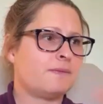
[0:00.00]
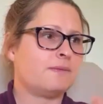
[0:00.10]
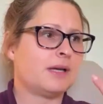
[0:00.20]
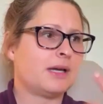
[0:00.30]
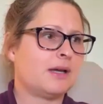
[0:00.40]
then
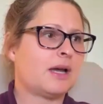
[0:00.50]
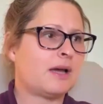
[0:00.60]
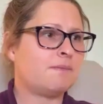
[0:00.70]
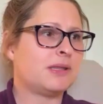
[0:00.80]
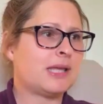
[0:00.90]

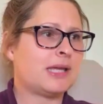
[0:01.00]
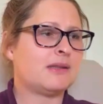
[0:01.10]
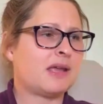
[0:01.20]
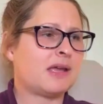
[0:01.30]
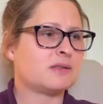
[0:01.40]
I've been
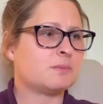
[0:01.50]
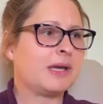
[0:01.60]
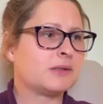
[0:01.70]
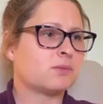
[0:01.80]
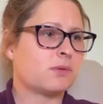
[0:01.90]
then in that
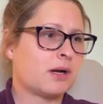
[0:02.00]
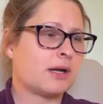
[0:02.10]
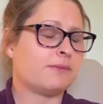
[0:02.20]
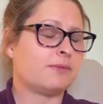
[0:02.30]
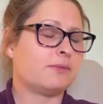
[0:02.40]
space
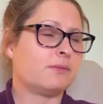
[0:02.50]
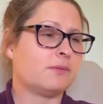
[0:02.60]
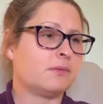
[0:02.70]
where I've